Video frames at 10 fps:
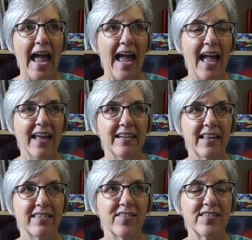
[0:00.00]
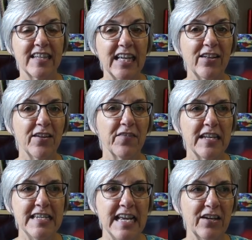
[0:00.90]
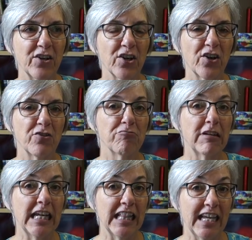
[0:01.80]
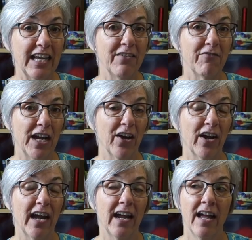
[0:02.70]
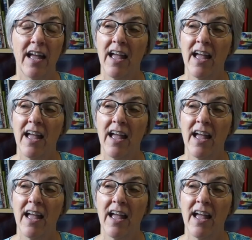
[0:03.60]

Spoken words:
And the skill of the knitter could really vary.